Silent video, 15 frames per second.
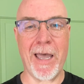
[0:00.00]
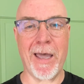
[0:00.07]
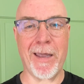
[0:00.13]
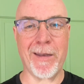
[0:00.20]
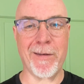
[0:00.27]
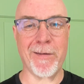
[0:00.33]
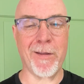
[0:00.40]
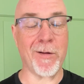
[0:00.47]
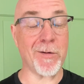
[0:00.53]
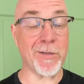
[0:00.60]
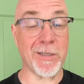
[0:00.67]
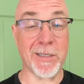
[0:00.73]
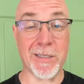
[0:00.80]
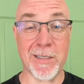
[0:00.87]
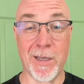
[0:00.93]
And
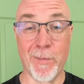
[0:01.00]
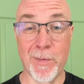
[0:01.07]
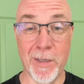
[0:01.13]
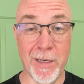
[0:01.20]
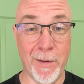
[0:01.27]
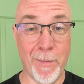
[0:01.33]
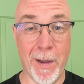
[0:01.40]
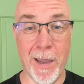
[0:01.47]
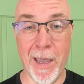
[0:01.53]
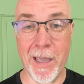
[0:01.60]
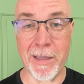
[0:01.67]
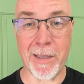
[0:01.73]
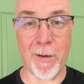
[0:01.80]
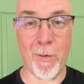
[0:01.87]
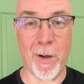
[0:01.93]
there's just something in my
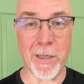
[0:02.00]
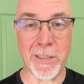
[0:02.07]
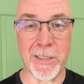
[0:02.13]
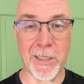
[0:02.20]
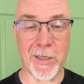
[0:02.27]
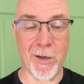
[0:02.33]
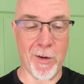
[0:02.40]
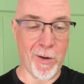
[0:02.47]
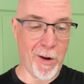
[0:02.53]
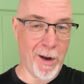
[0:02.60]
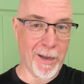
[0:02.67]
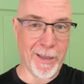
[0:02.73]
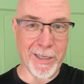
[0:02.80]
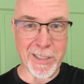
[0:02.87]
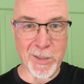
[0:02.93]
head that wants to go, all
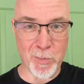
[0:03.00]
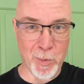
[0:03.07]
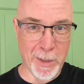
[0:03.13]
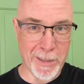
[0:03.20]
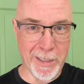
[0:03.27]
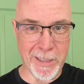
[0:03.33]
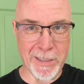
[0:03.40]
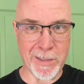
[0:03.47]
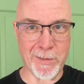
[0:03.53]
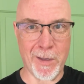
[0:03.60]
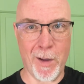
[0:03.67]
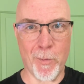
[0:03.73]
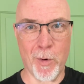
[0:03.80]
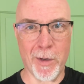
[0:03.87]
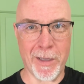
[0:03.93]
right, let's split this
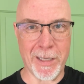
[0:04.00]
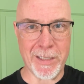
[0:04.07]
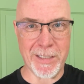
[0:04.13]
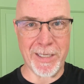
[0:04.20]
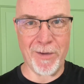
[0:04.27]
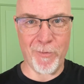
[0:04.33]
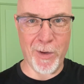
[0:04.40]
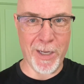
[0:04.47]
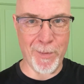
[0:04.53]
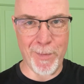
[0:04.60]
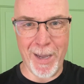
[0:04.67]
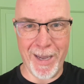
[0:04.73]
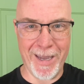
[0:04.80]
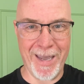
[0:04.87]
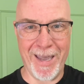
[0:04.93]
number and let's see if we can
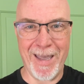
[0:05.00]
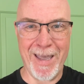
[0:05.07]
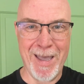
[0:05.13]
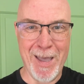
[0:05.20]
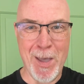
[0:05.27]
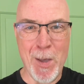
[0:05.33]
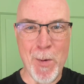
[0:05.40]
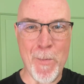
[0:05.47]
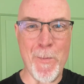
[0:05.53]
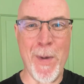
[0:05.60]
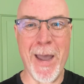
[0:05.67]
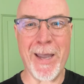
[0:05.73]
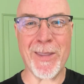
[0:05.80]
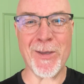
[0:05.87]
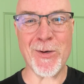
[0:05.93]
make
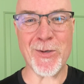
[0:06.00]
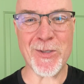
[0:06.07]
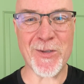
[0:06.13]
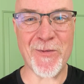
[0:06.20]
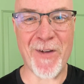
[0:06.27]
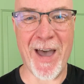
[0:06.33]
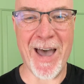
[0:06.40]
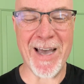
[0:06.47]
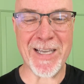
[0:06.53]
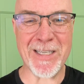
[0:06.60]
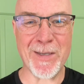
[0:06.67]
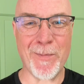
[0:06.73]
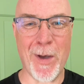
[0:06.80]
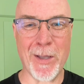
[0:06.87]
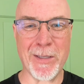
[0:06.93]
make those
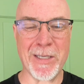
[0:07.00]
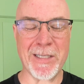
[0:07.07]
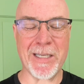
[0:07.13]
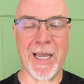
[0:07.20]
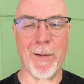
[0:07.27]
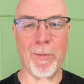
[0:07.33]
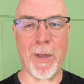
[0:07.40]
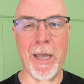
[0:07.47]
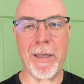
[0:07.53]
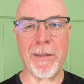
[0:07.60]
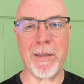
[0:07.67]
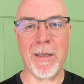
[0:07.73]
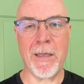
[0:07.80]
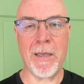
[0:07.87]
fasts about the same length.